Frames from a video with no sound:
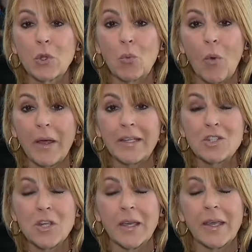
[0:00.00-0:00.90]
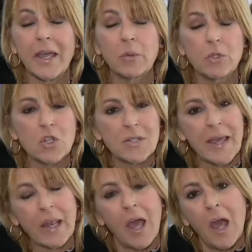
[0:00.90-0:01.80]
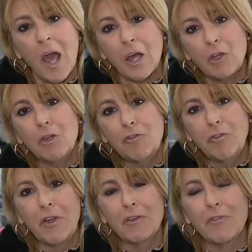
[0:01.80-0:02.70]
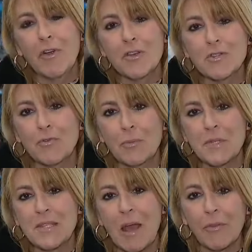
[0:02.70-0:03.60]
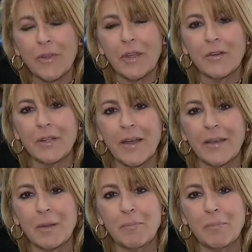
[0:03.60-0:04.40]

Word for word: you'll want to check ahead. We just had a, a good friend of ours from South Carolina